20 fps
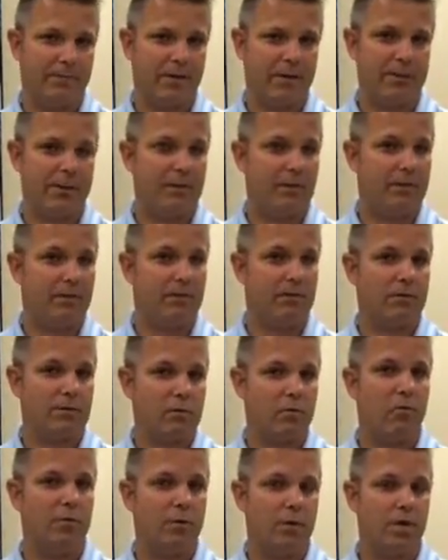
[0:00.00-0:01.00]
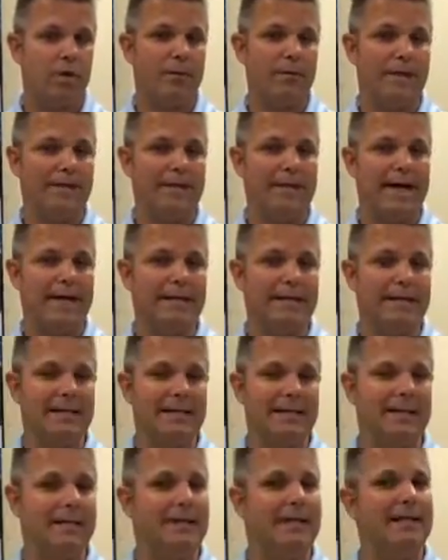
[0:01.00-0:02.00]
And the other cool part about that
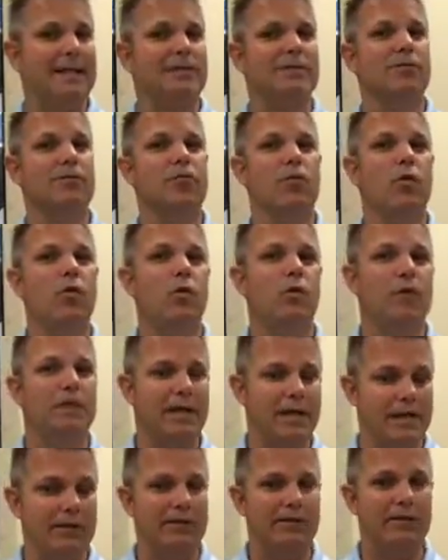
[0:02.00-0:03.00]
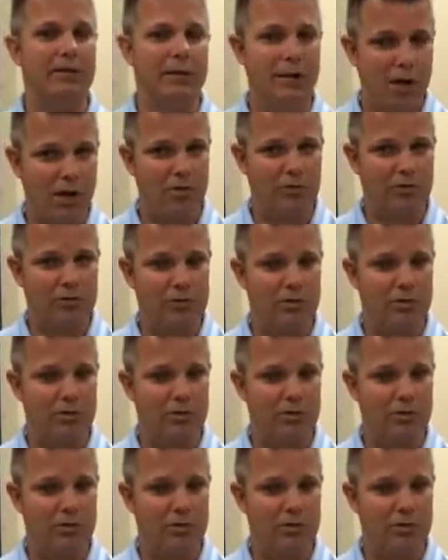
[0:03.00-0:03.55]
is it gets rolled into the loan.